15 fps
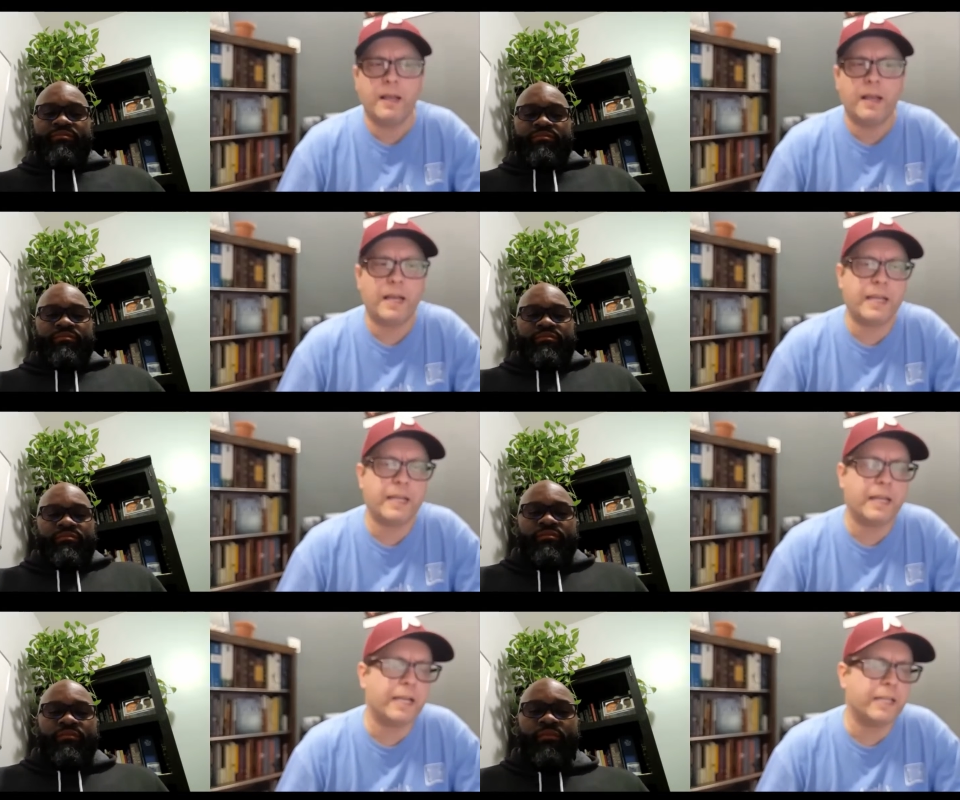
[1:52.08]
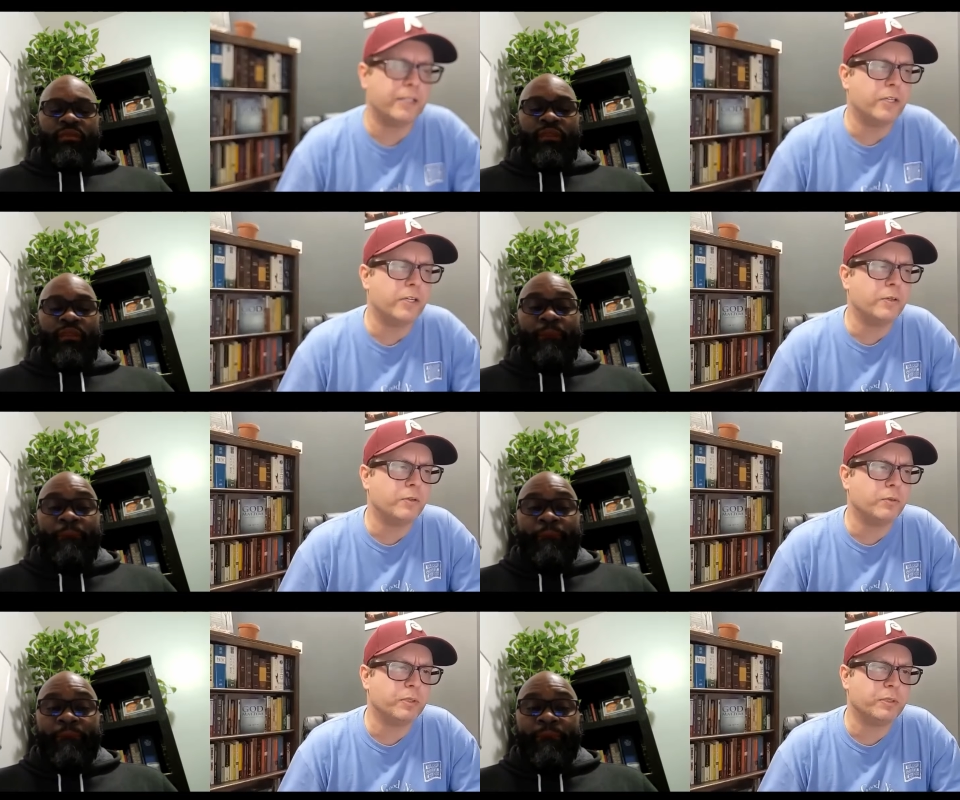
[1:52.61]
Speaker 1: I
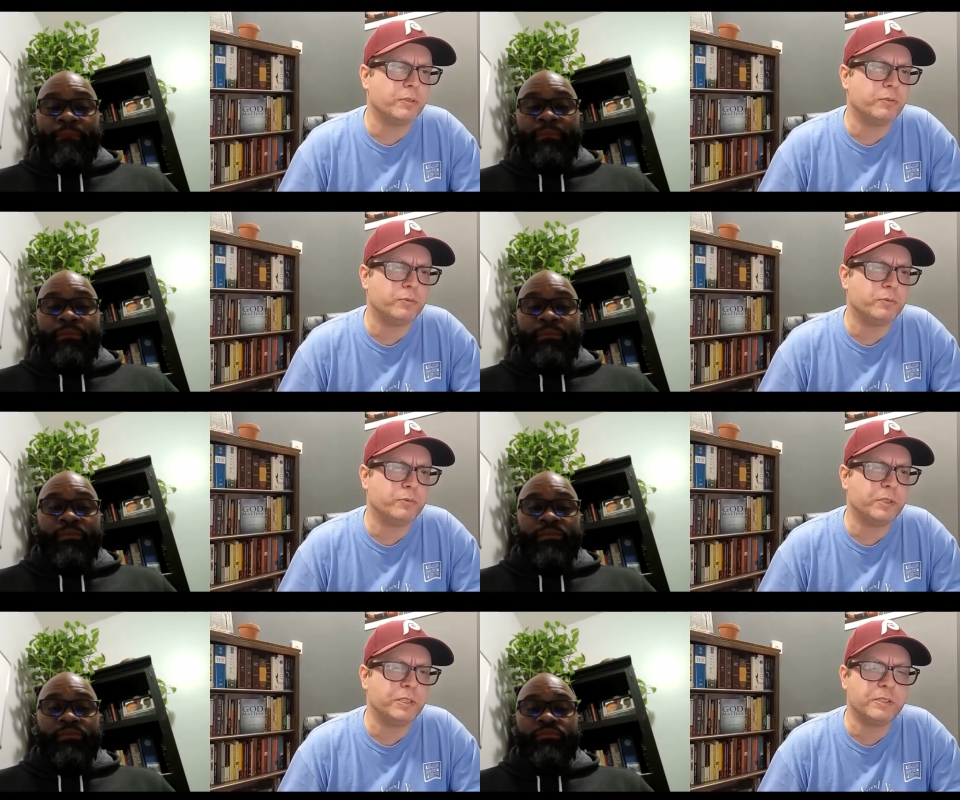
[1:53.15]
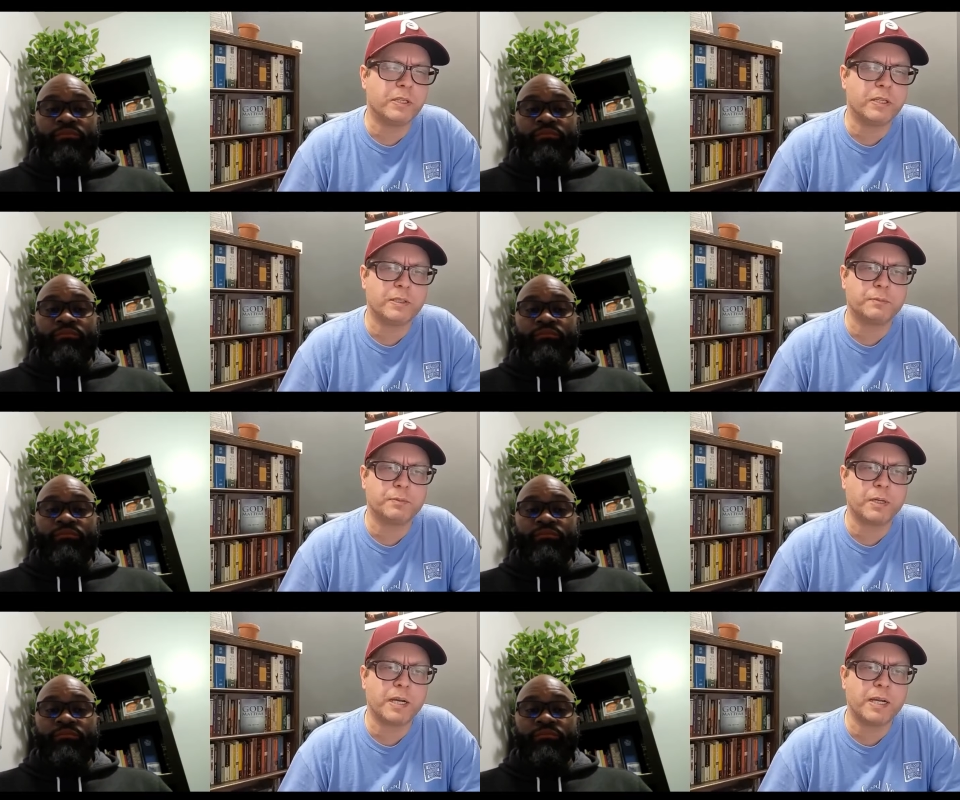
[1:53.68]
know we
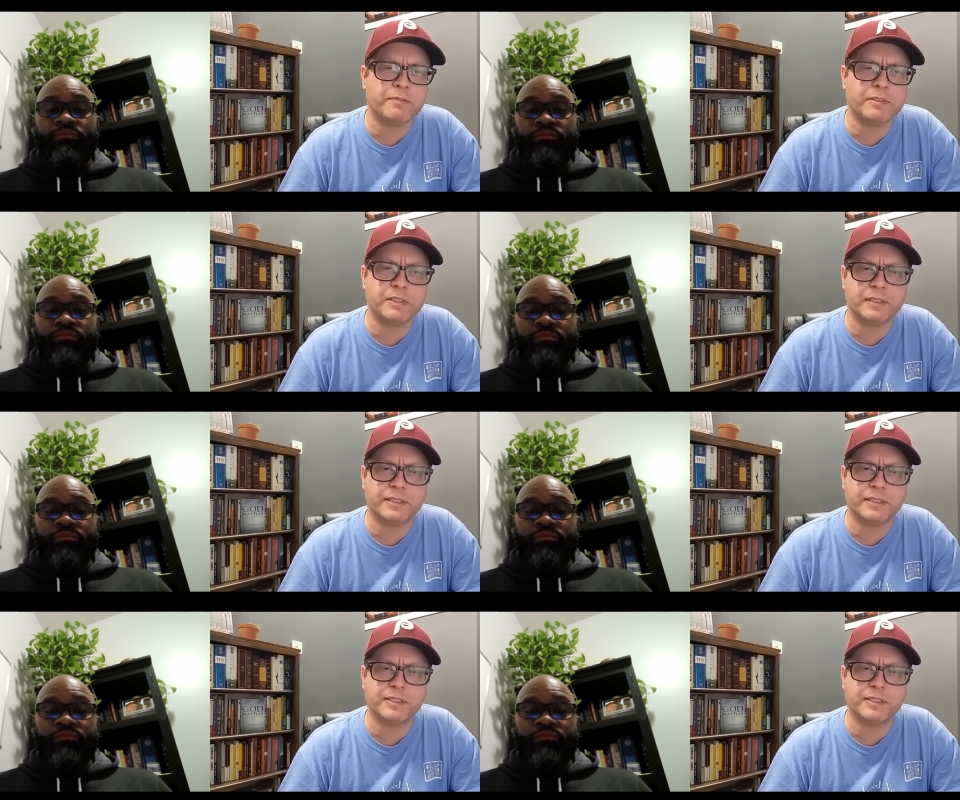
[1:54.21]
talked privately